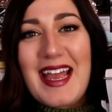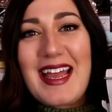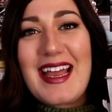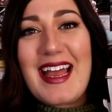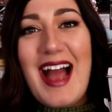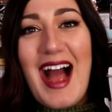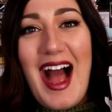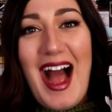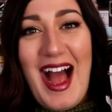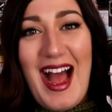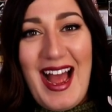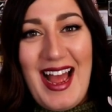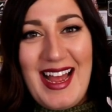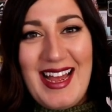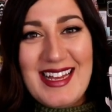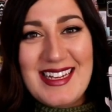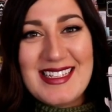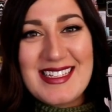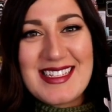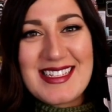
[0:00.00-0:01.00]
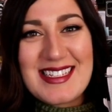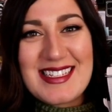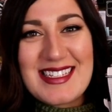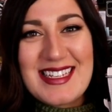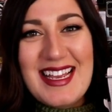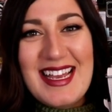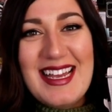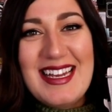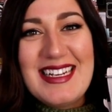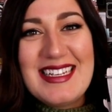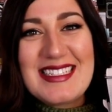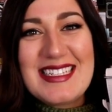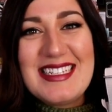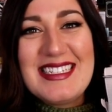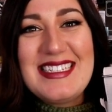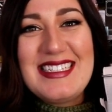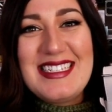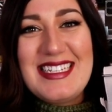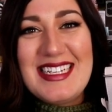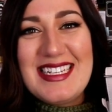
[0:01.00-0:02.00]
Guys, it is
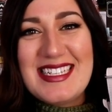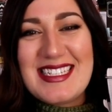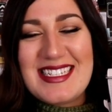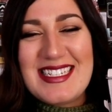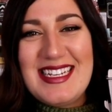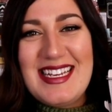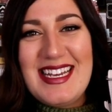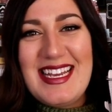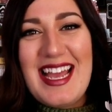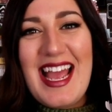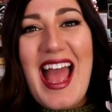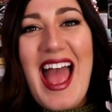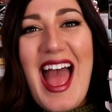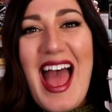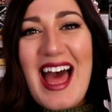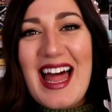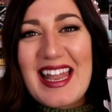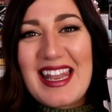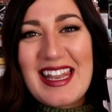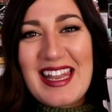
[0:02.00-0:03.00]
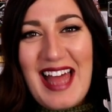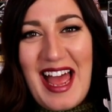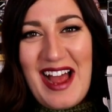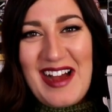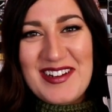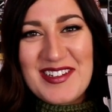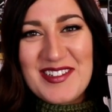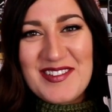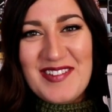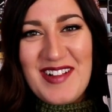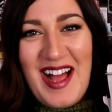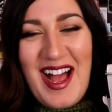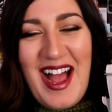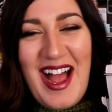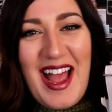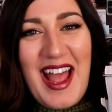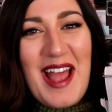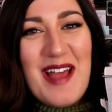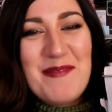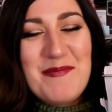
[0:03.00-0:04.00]
a Disney
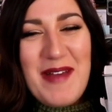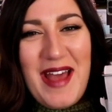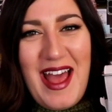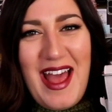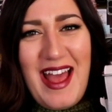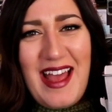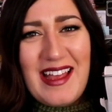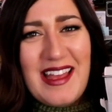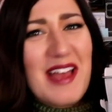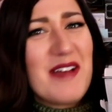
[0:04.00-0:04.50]
Loungefly bag,